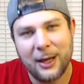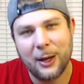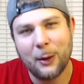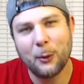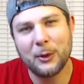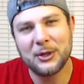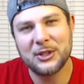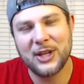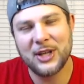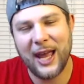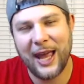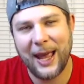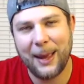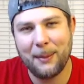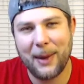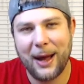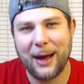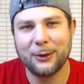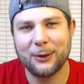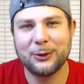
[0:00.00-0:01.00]
which came
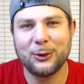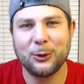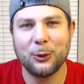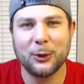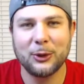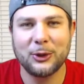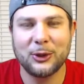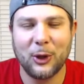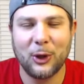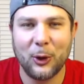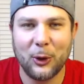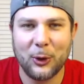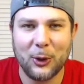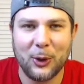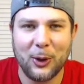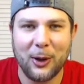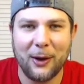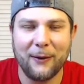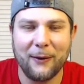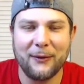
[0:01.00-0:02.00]
out to a total
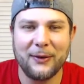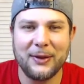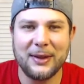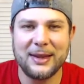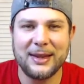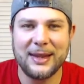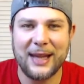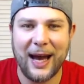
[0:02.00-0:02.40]
of